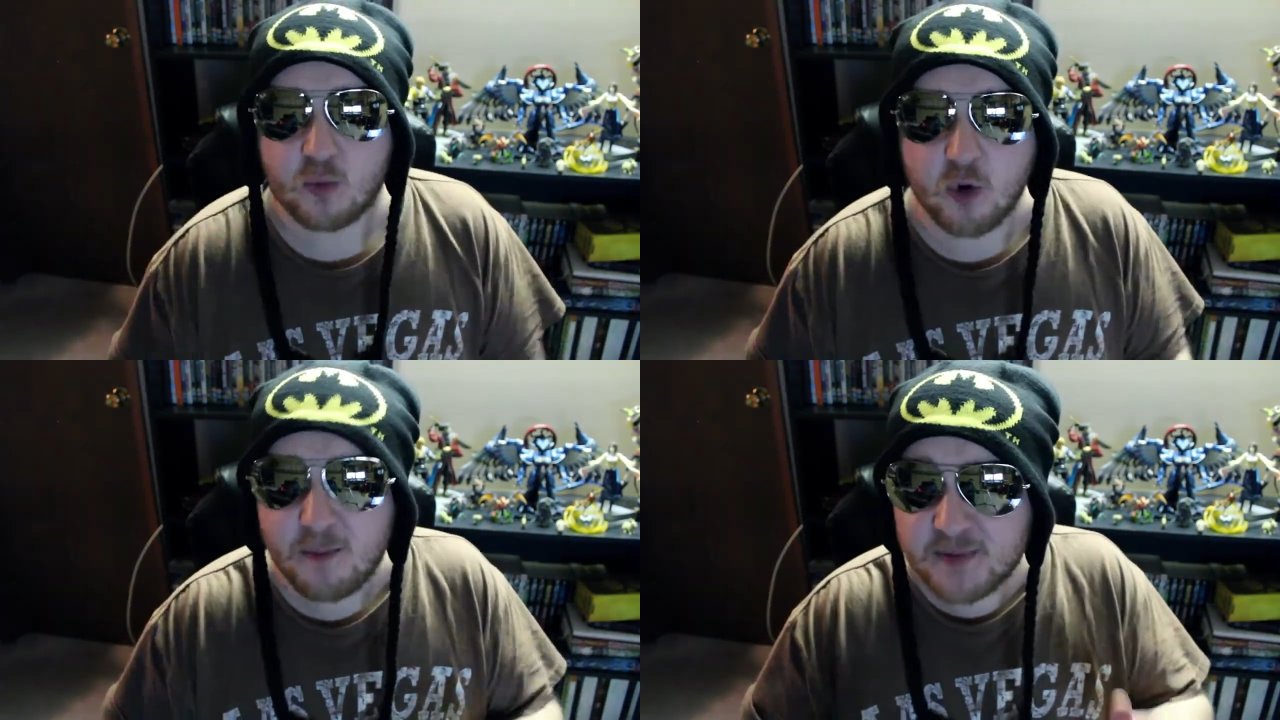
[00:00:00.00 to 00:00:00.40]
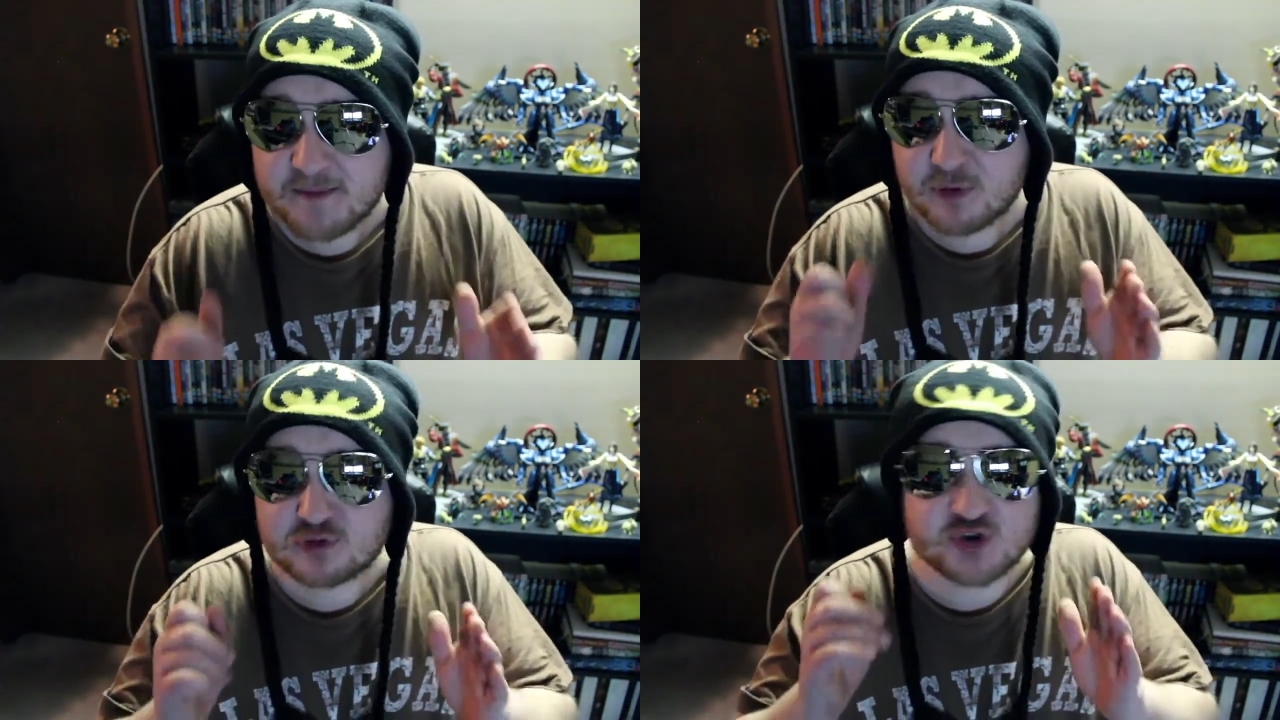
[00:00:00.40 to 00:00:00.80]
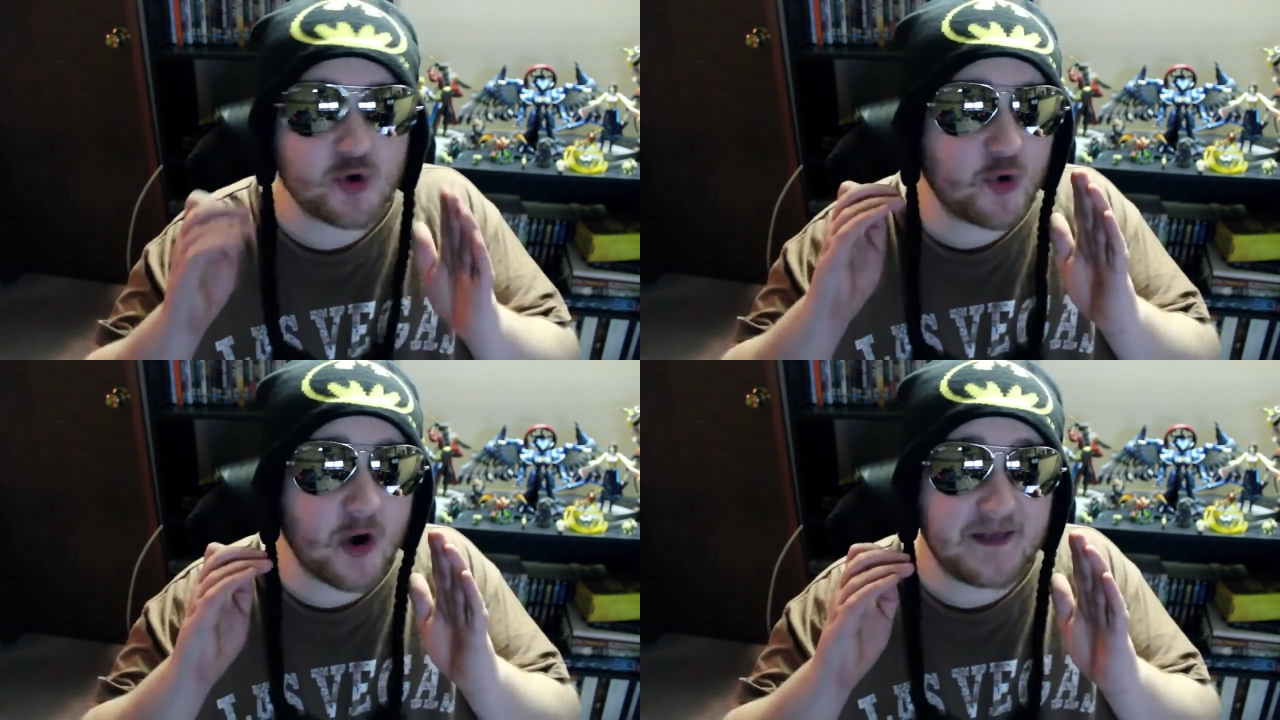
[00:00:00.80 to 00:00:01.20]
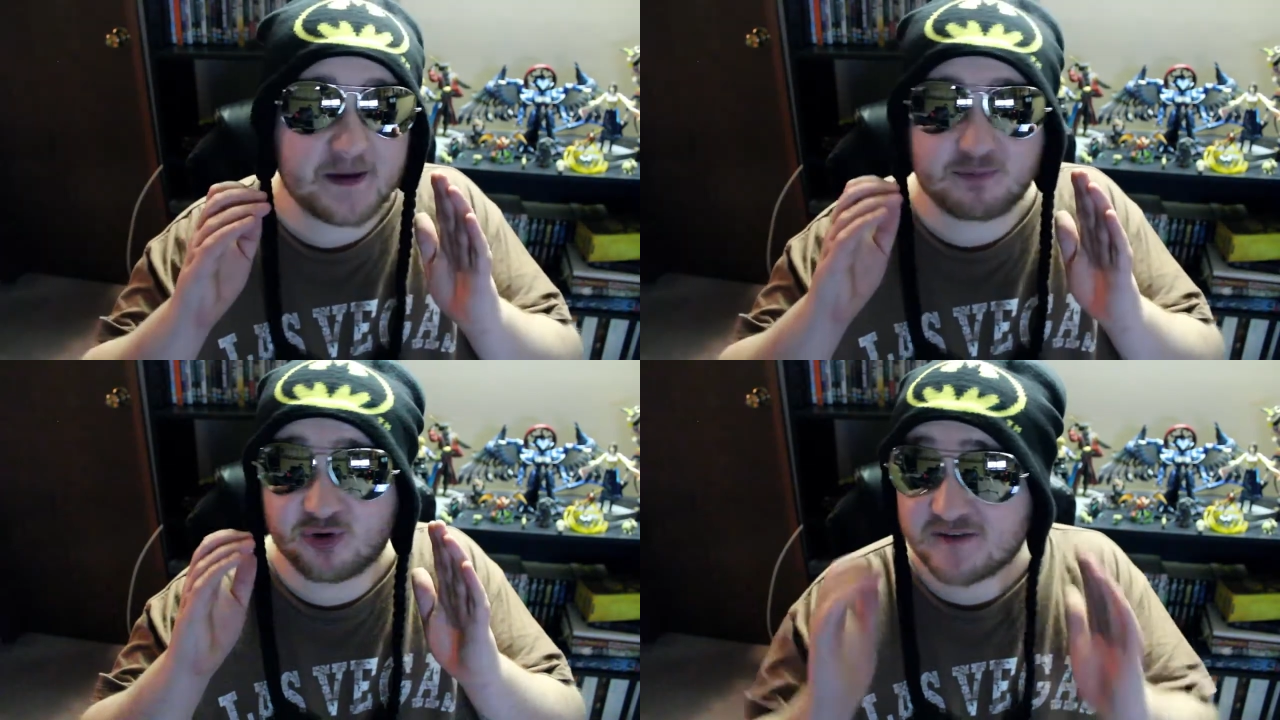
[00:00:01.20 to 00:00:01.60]
What people do in
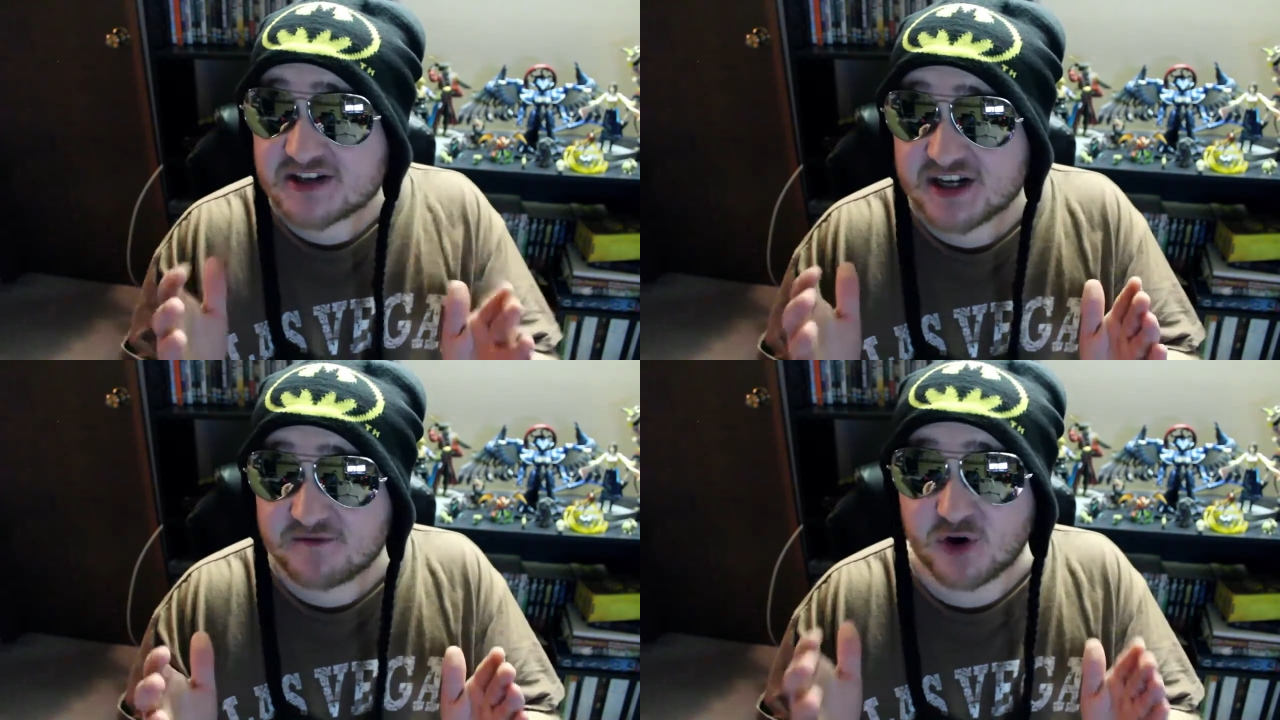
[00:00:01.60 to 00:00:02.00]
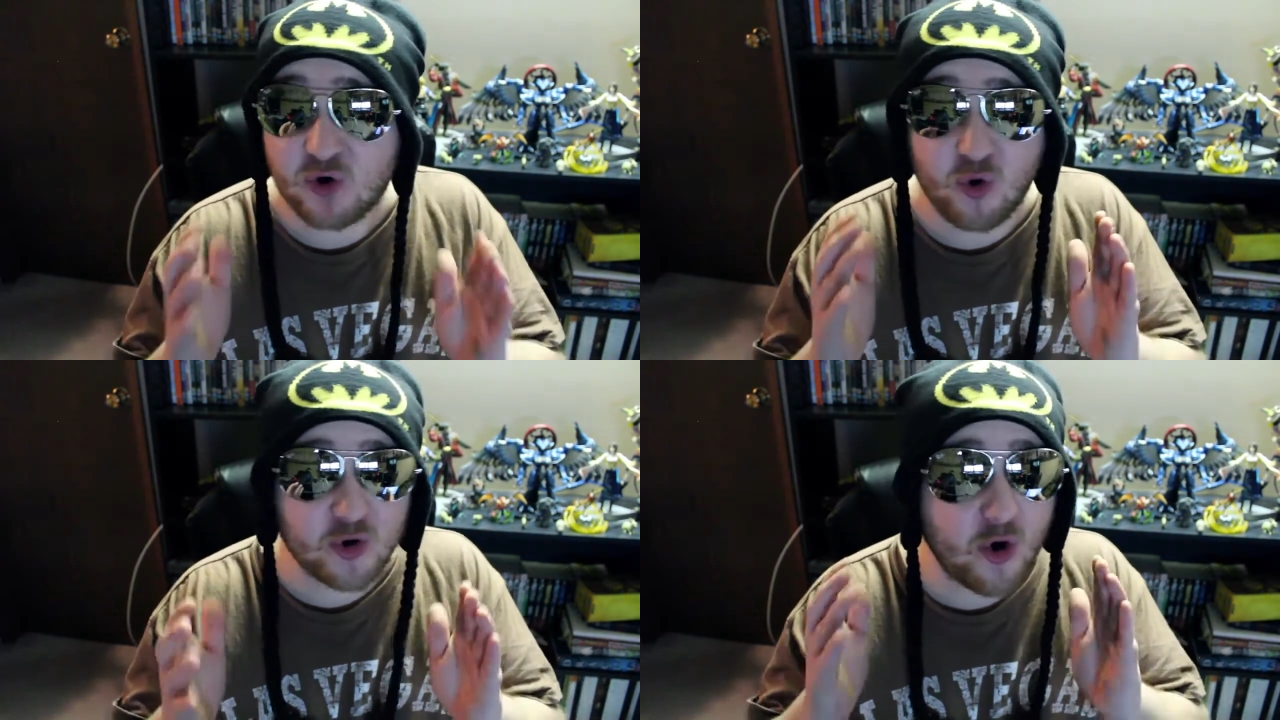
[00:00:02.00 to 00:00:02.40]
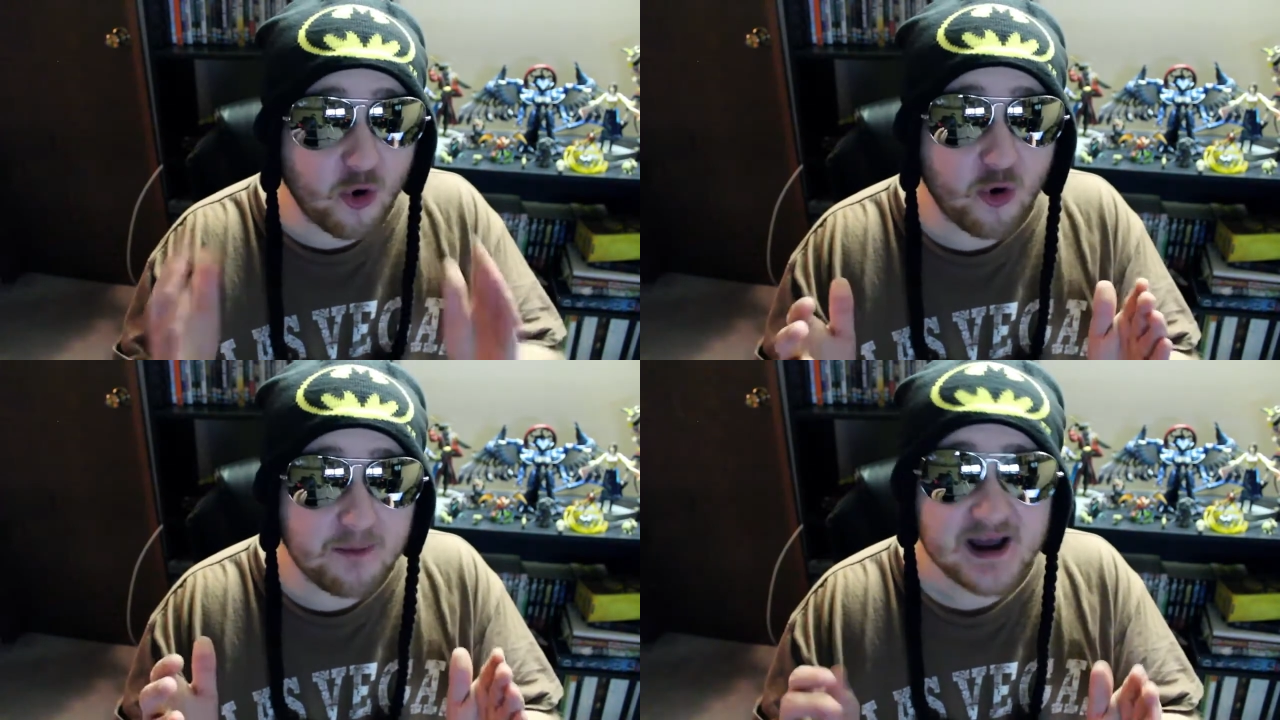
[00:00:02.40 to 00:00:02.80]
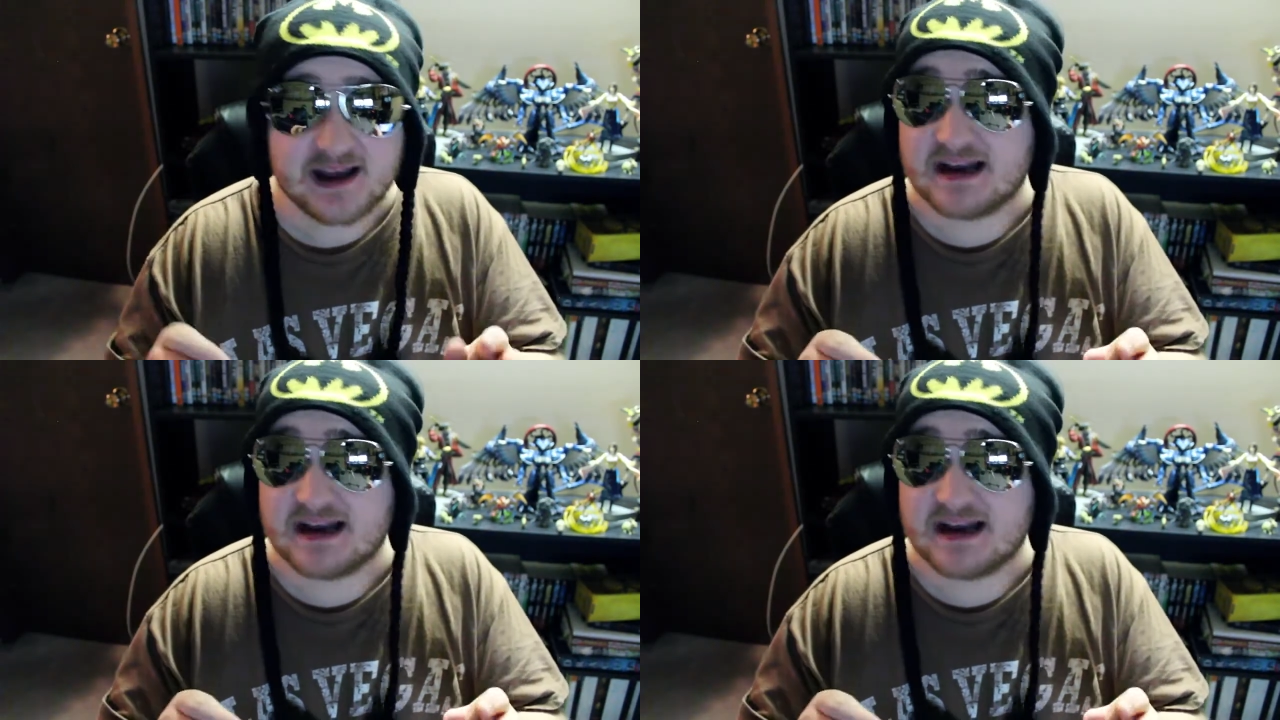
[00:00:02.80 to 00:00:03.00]
the privacy of their own home